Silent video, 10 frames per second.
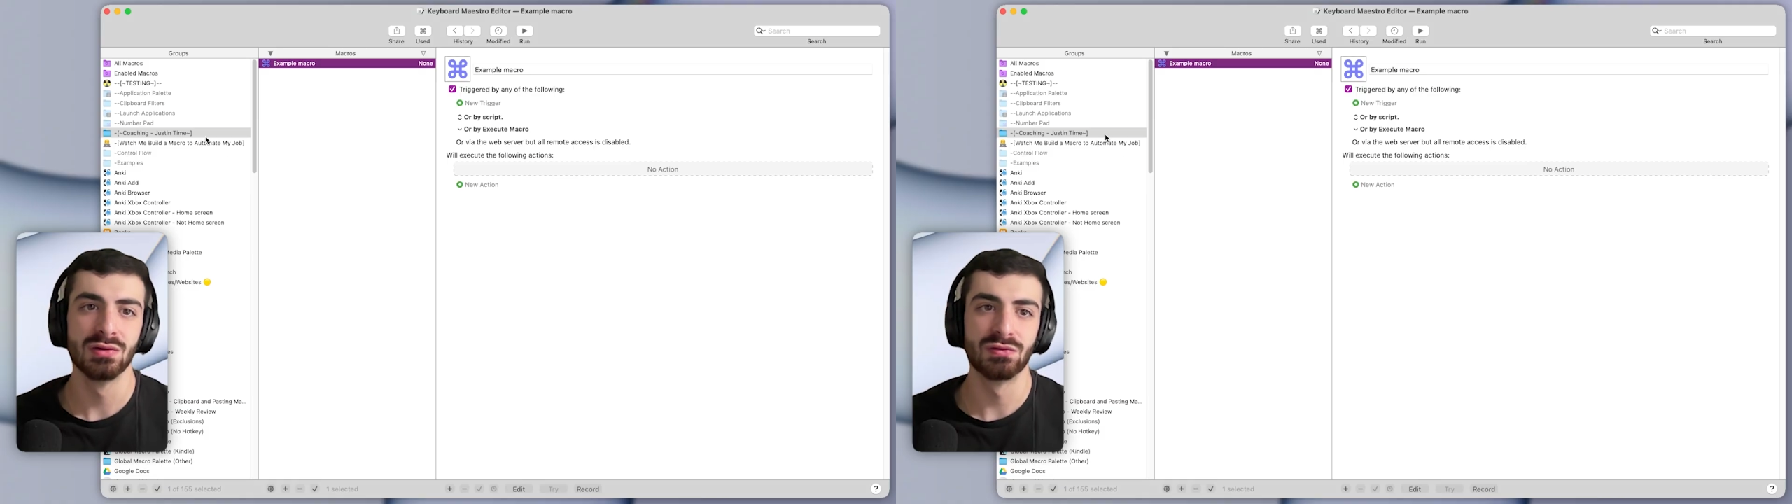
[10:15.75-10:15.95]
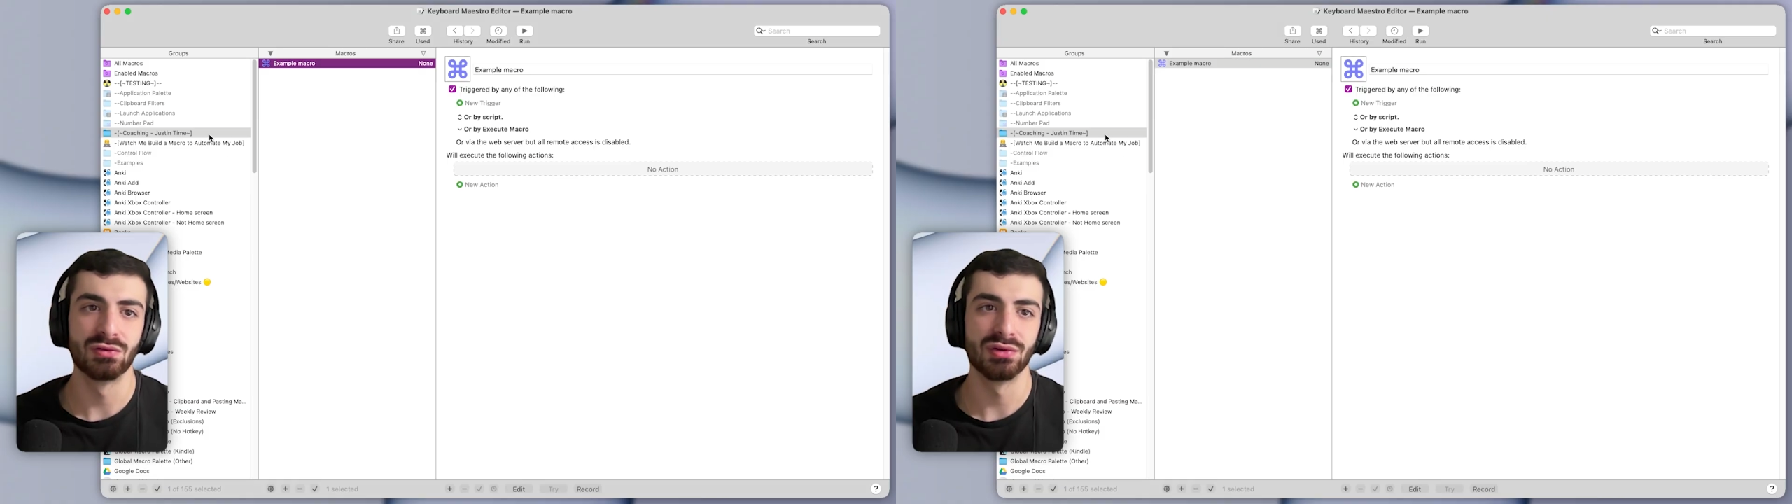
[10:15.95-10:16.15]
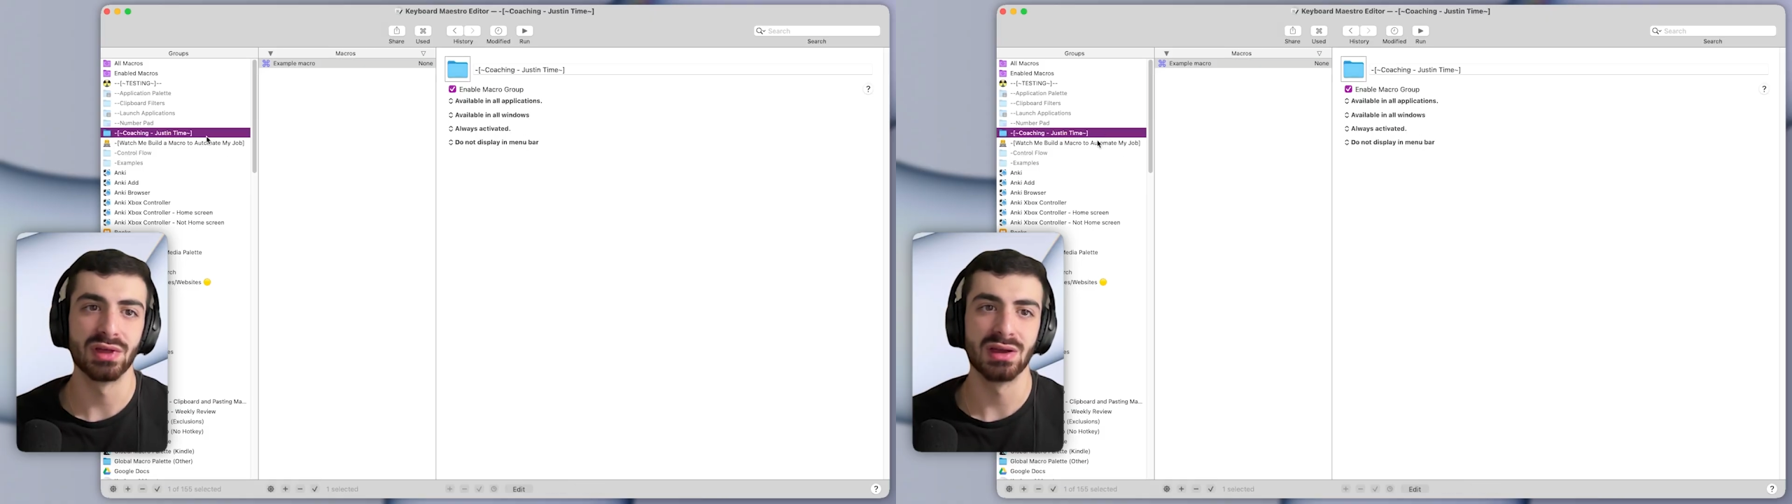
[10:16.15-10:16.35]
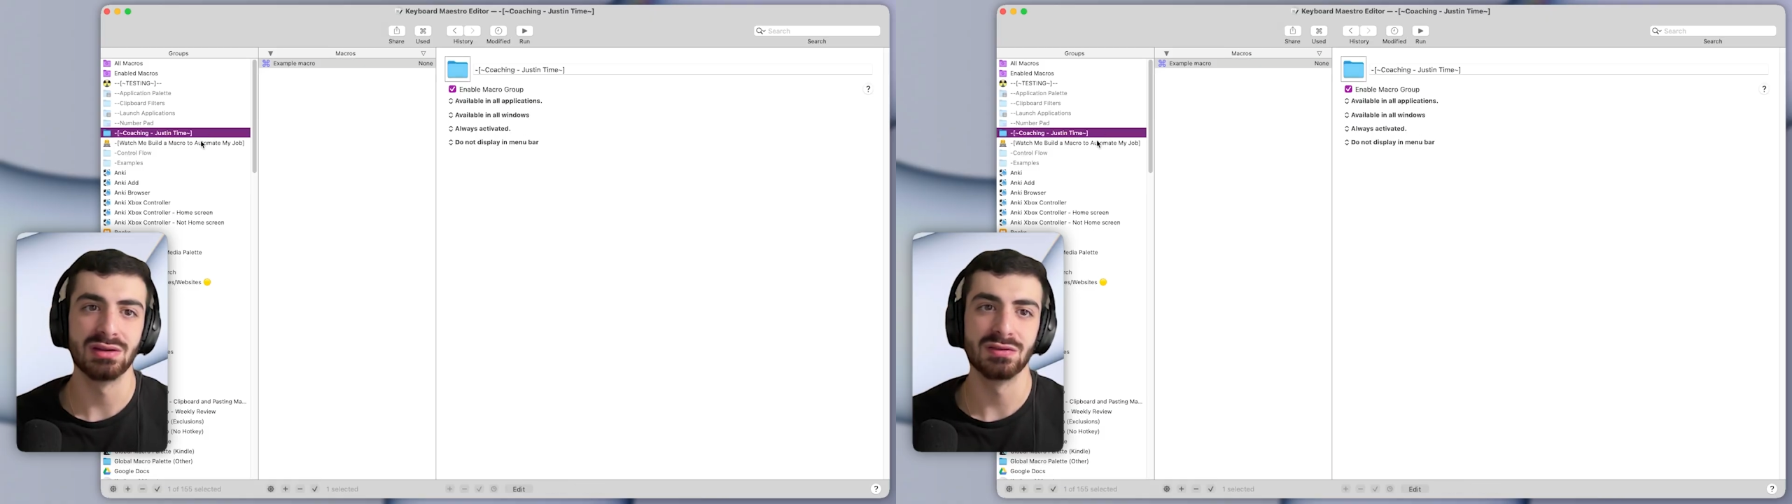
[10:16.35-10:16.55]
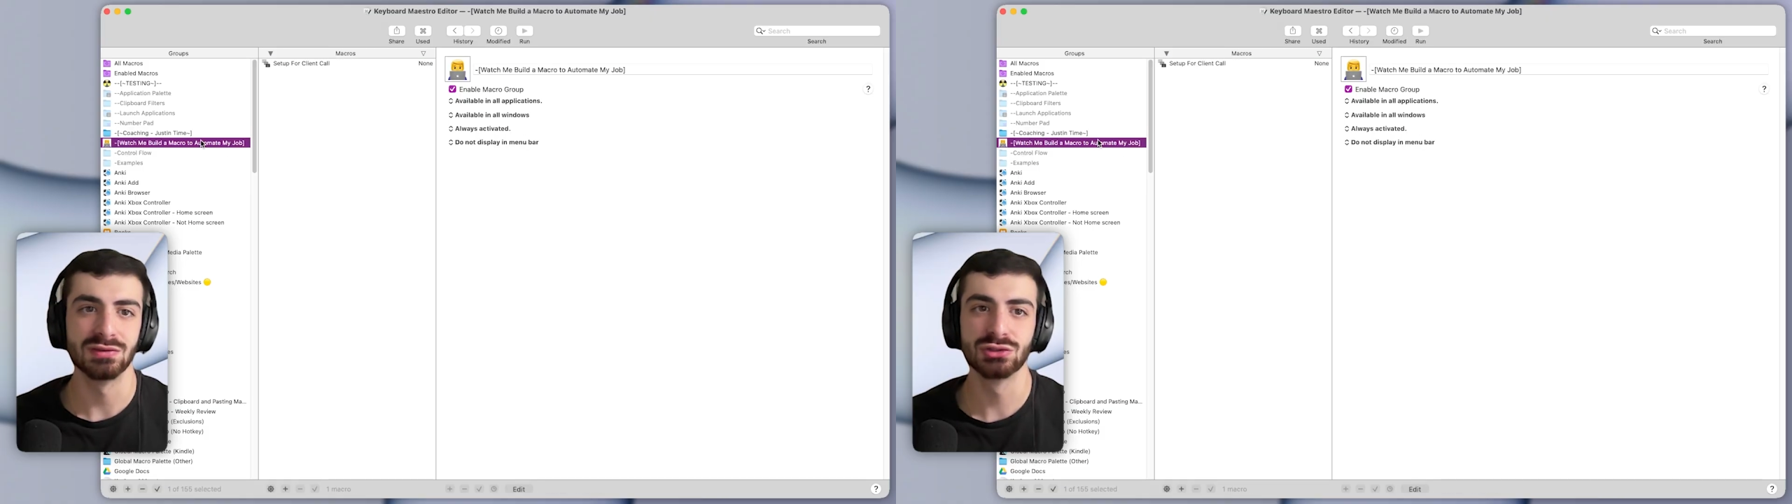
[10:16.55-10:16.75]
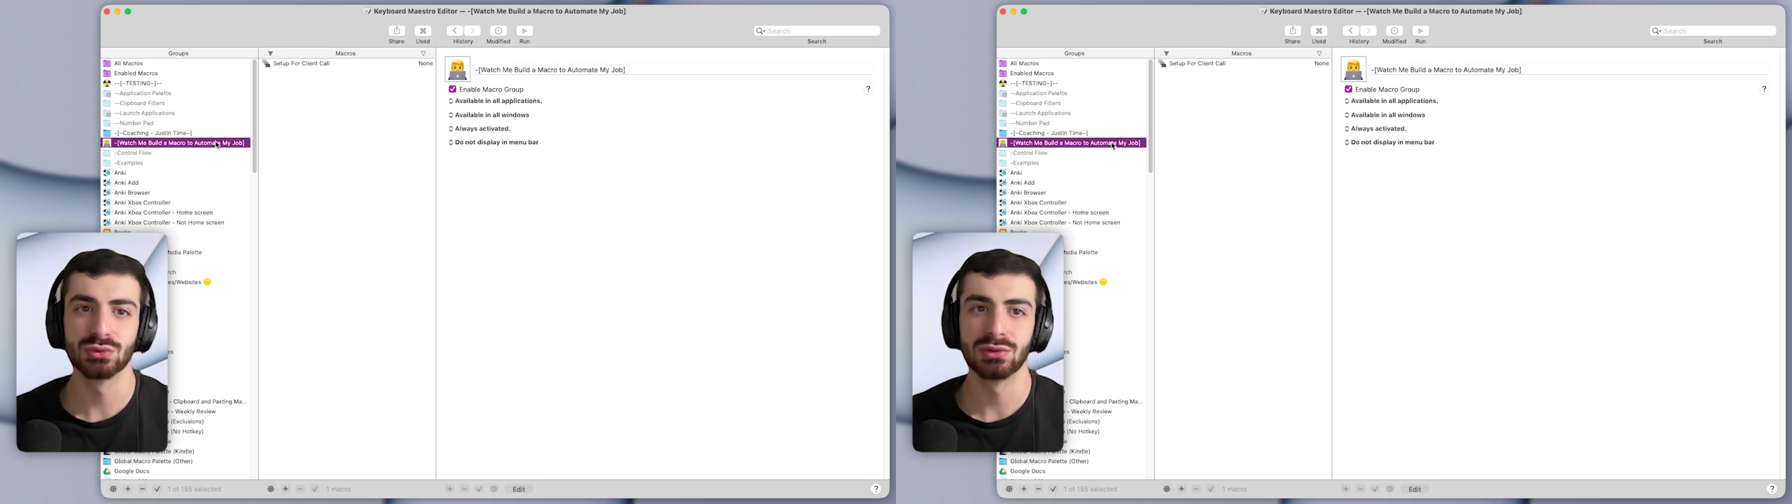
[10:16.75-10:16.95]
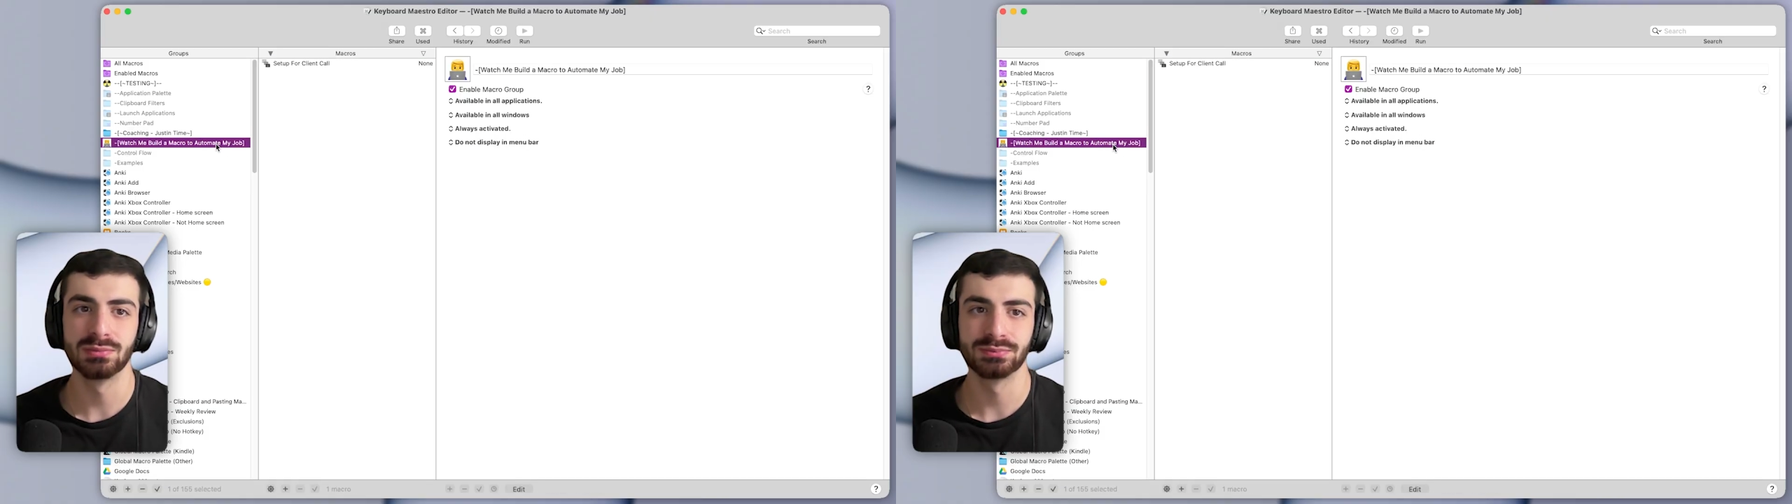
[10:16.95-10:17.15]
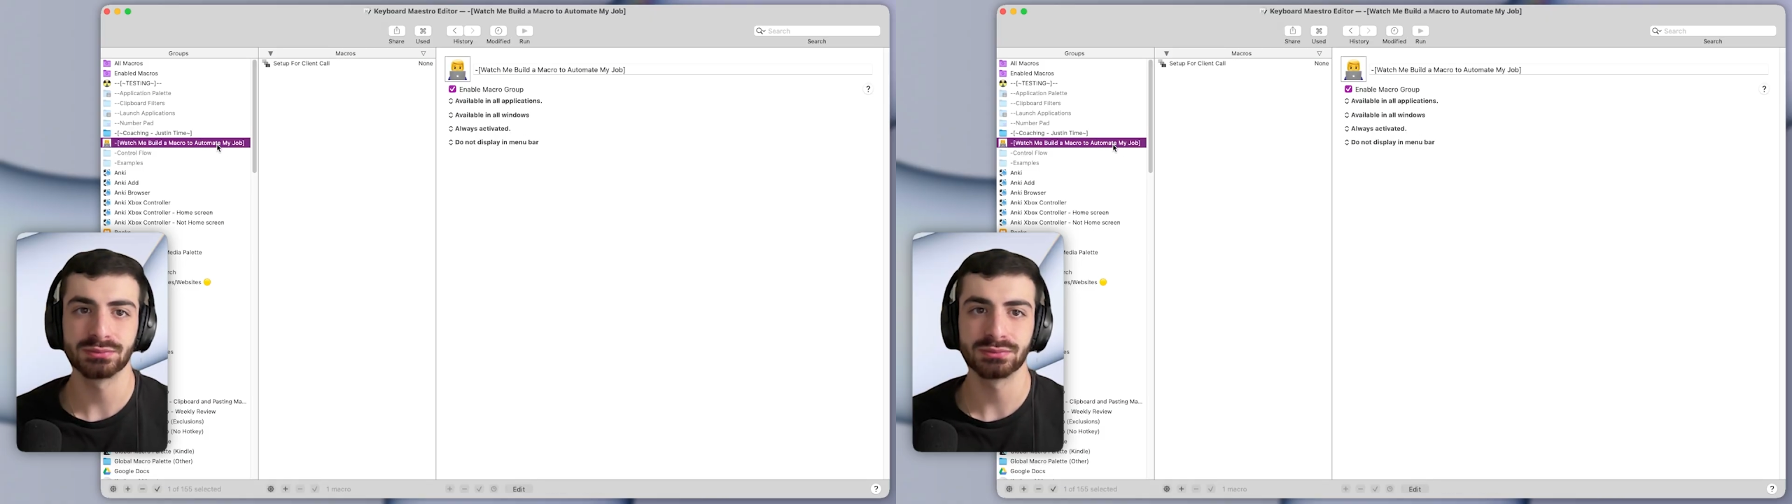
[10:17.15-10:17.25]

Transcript: for that individual.